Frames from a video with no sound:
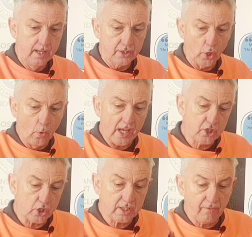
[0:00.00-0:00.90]
So it's
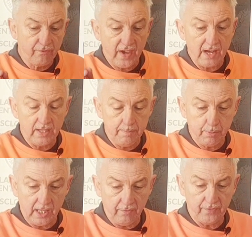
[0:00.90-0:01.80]
just a very
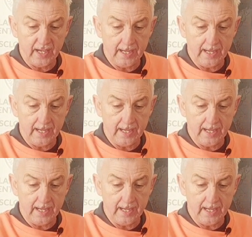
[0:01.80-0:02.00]
brief